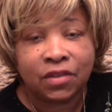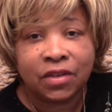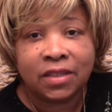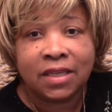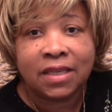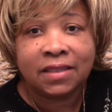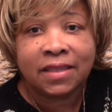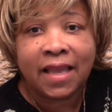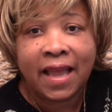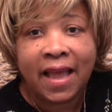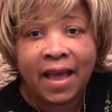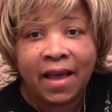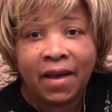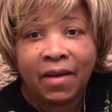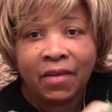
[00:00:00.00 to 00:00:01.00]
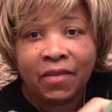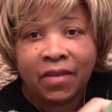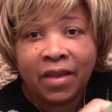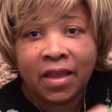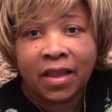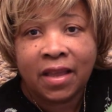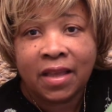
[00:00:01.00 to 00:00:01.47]
So it does
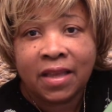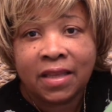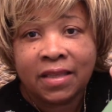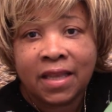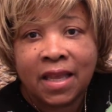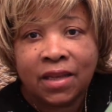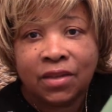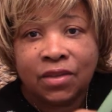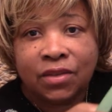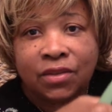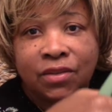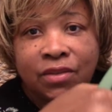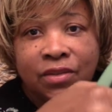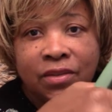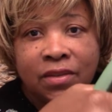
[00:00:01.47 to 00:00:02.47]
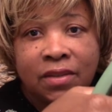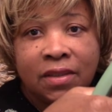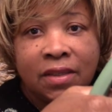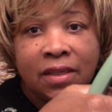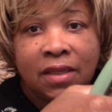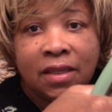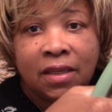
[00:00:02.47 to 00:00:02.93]
have that little
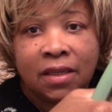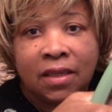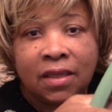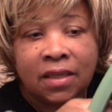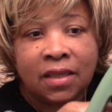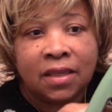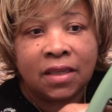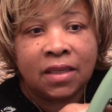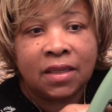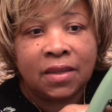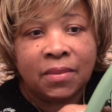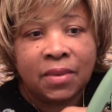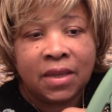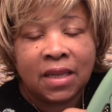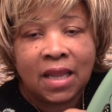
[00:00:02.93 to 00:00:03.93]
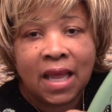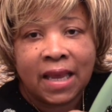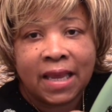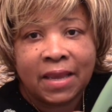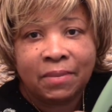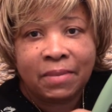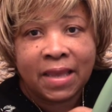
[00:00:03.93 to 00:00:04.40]

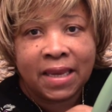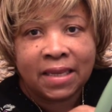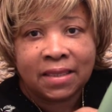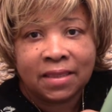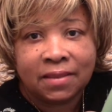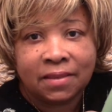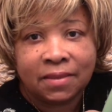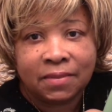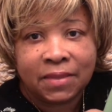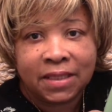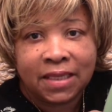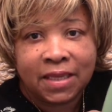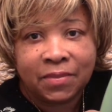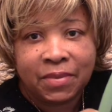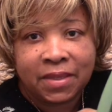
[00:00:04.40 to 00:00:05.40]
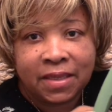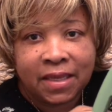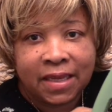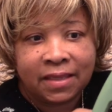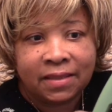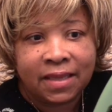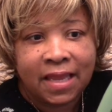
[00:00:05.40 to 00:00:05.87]
locking mechanism to keep it
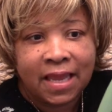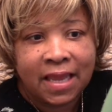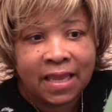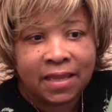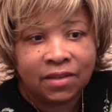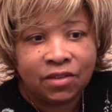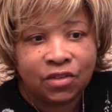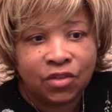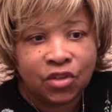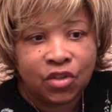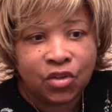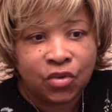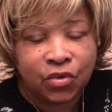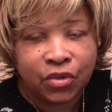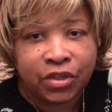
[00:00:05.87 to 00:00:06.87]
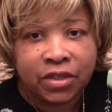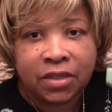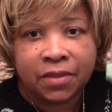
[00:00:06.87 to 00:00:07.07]
nice and secure.